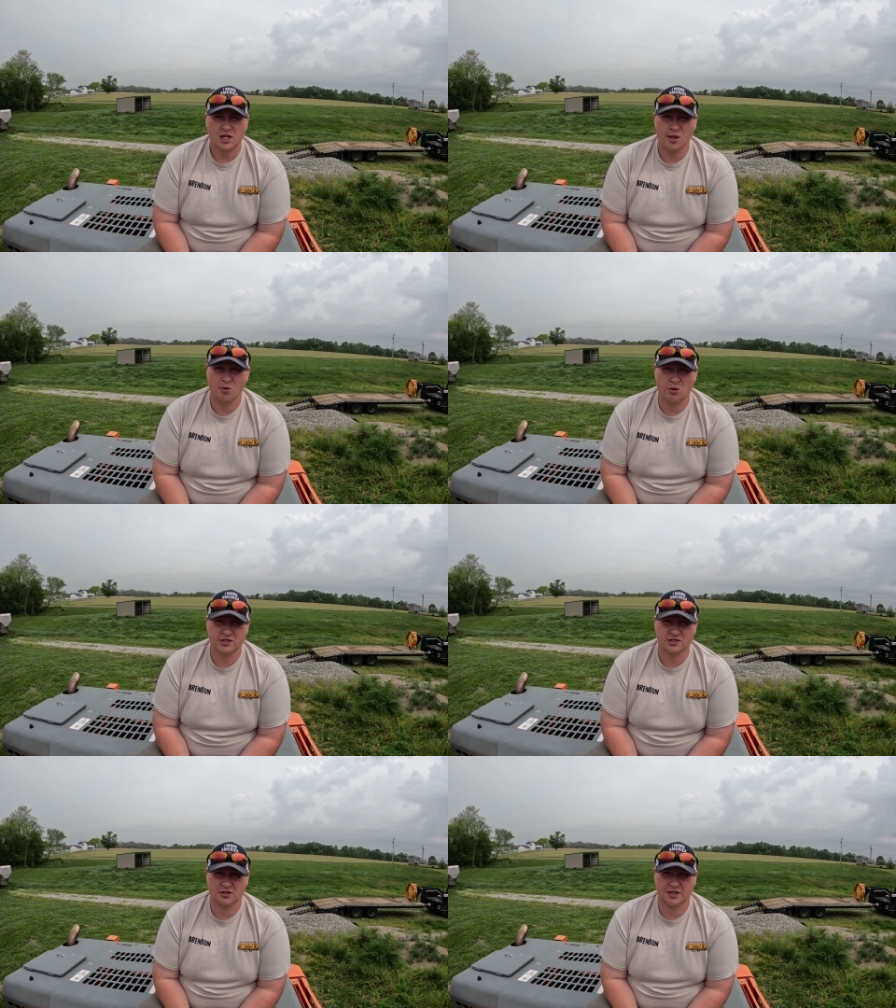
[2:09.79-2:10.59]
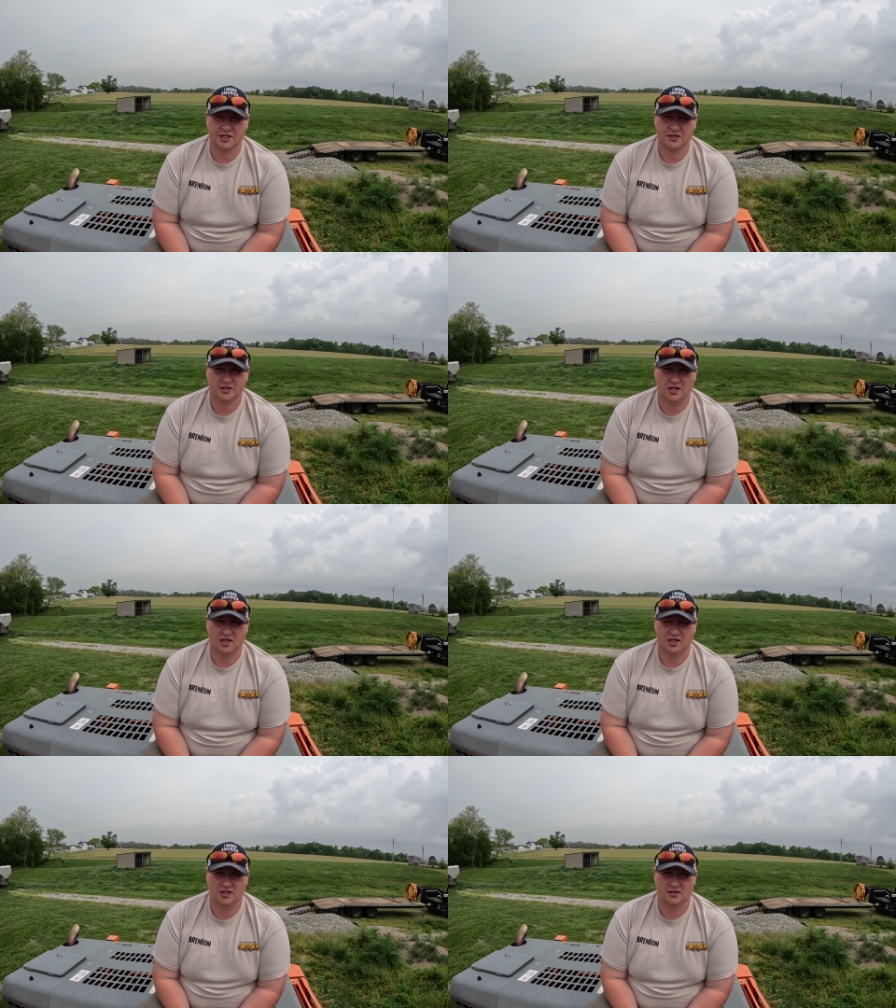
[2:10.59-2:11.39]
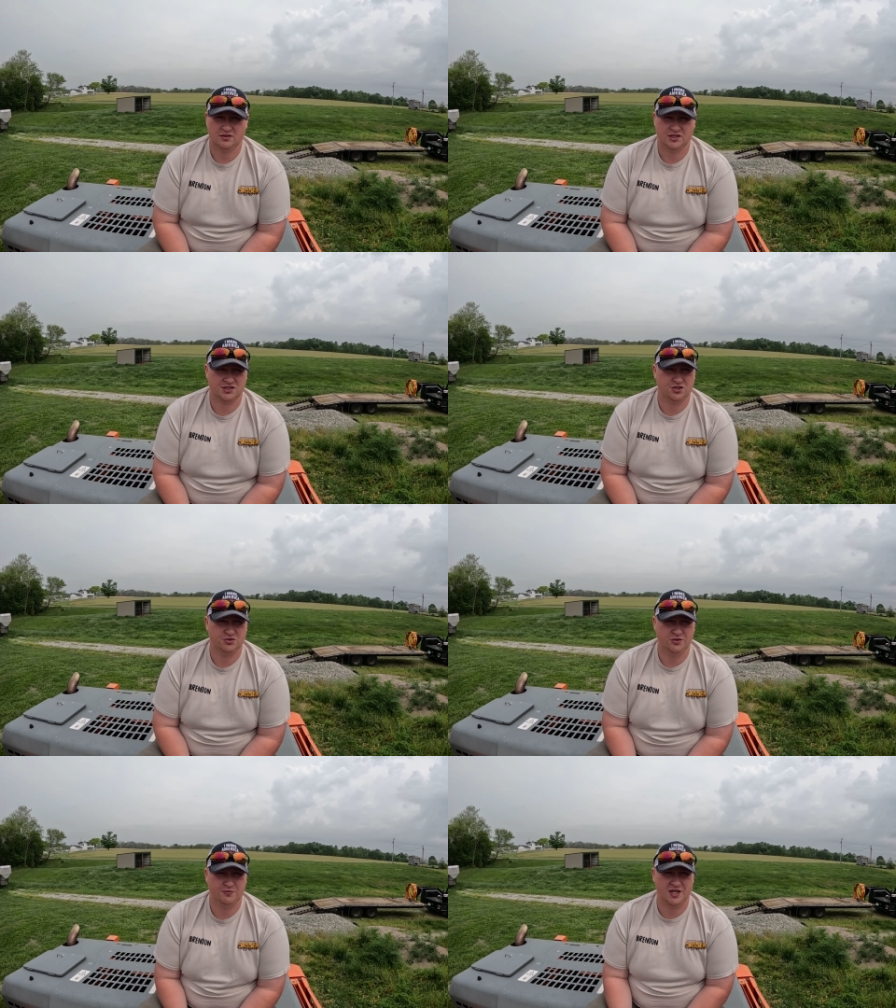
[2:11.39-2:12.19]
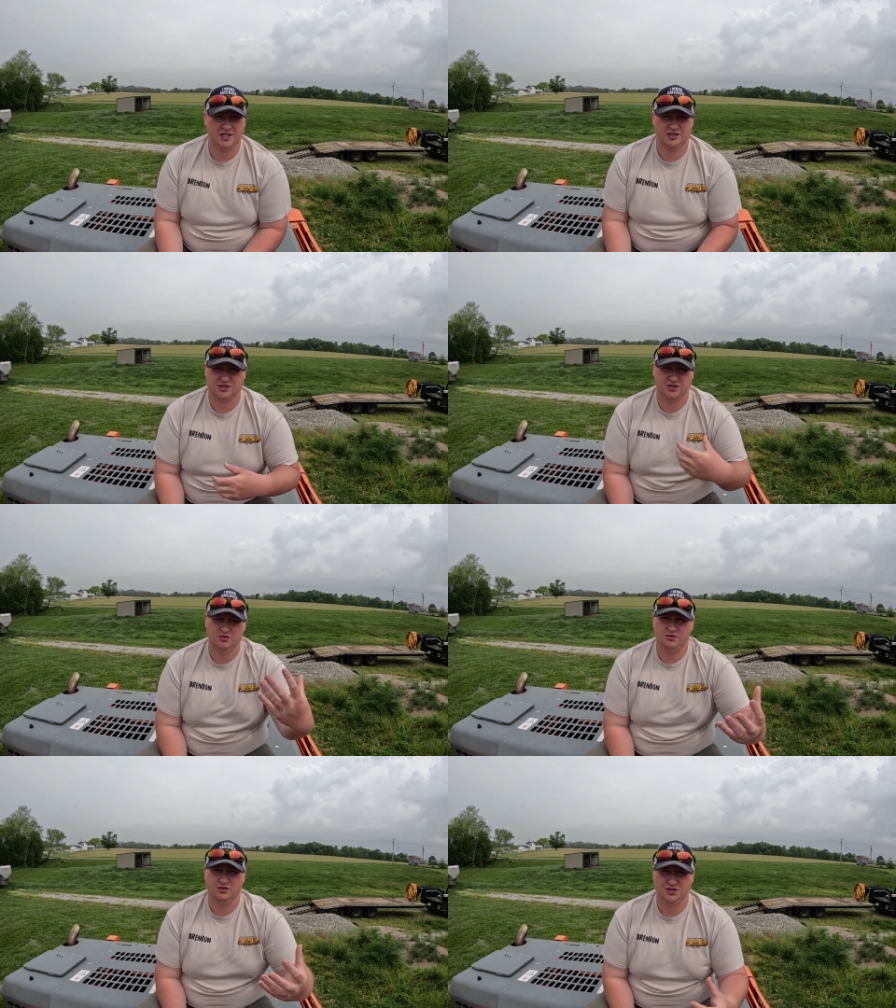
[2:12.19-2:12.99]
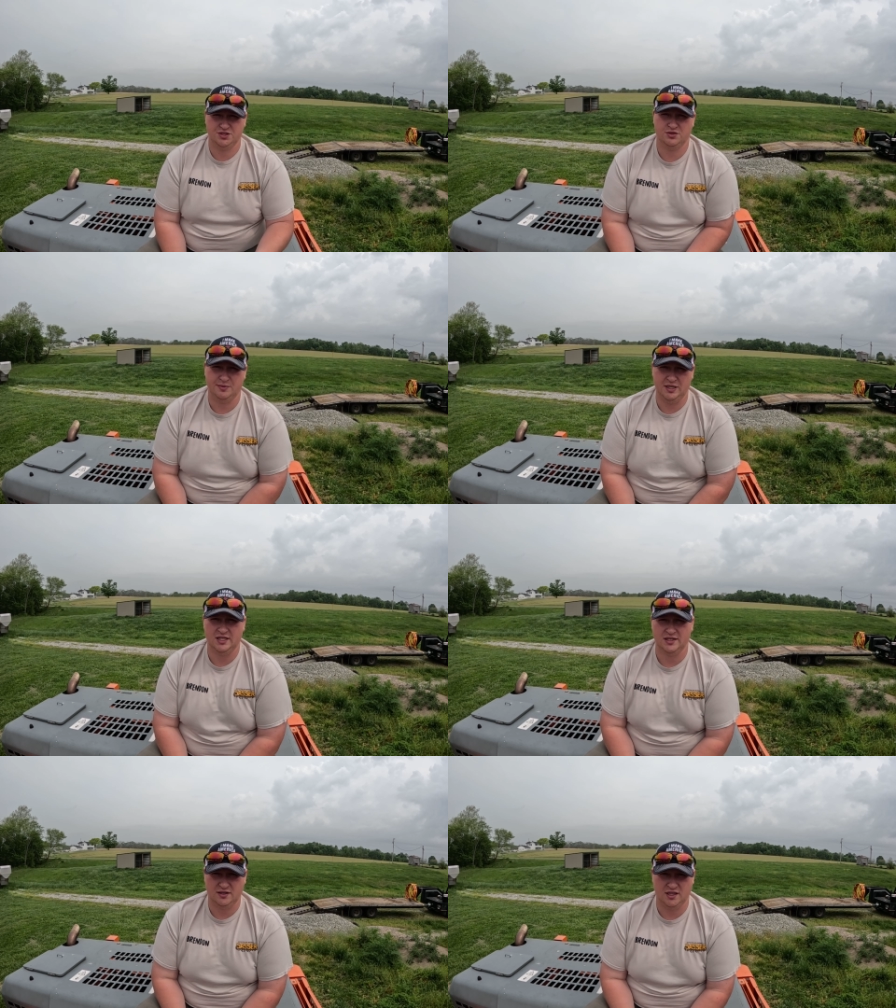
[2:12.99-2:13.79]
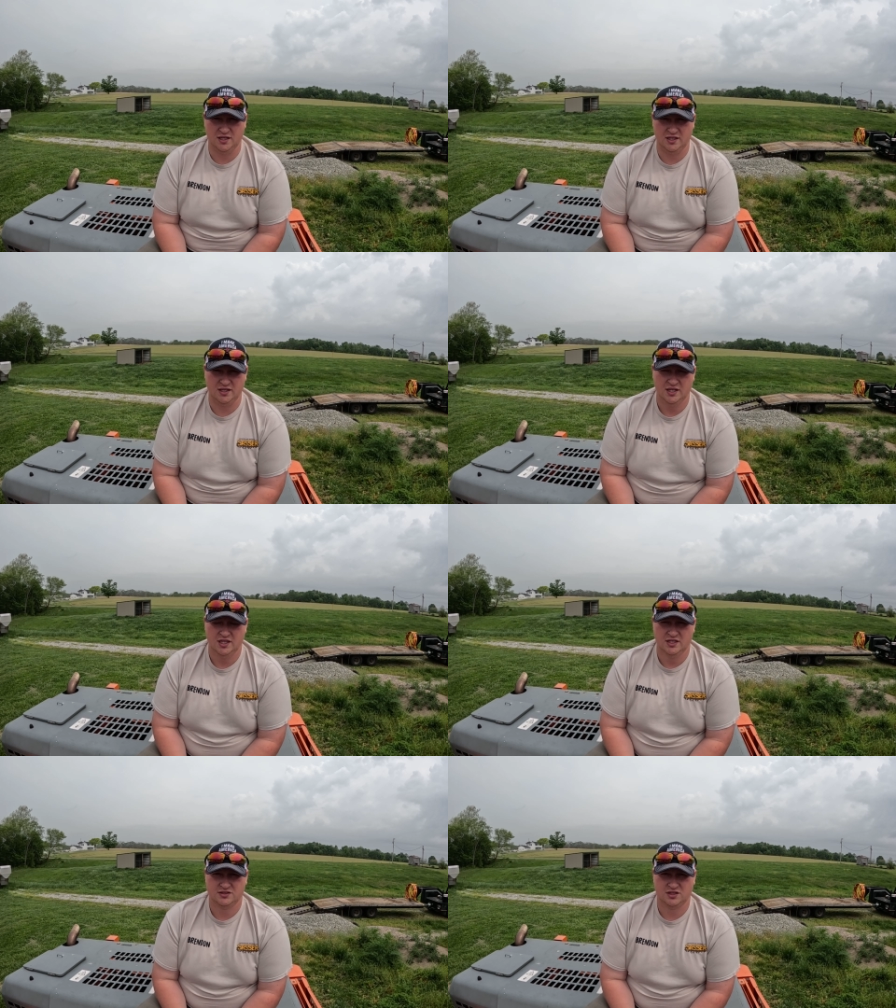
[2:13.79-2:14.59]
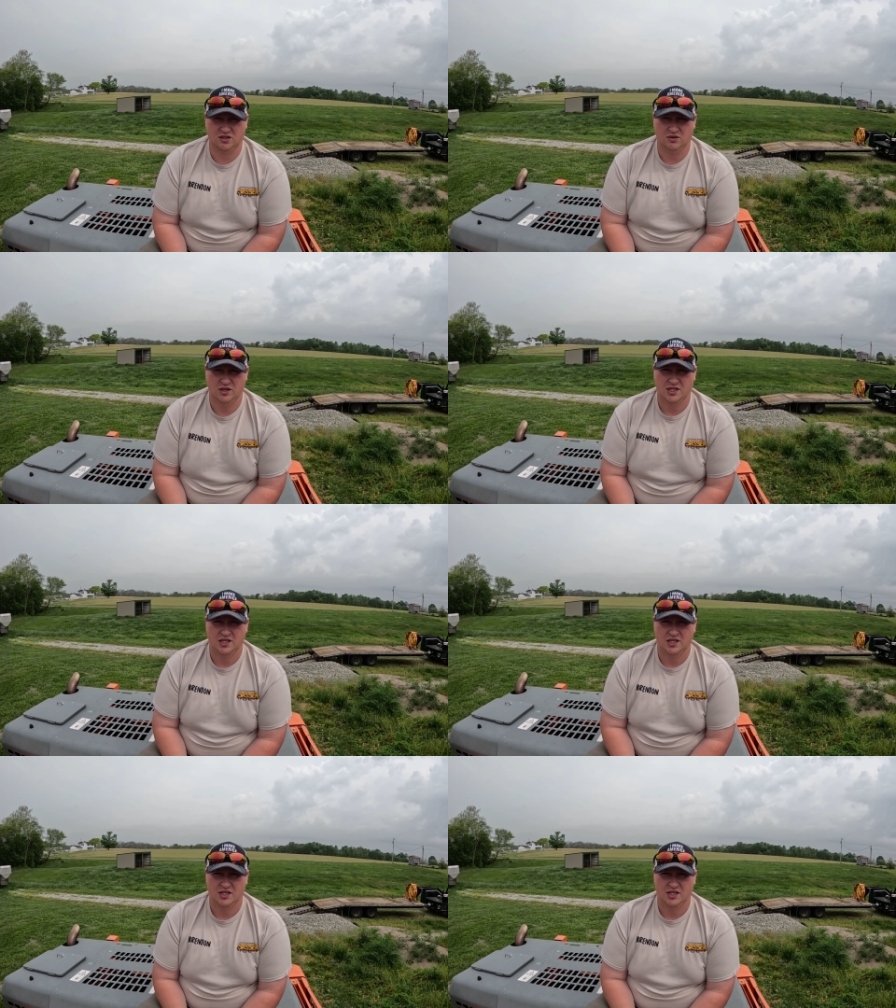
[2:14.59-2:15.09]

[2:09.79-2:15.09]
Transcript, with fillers: I'm always learning. Uh, this YouTube thing is new new to me, uh, so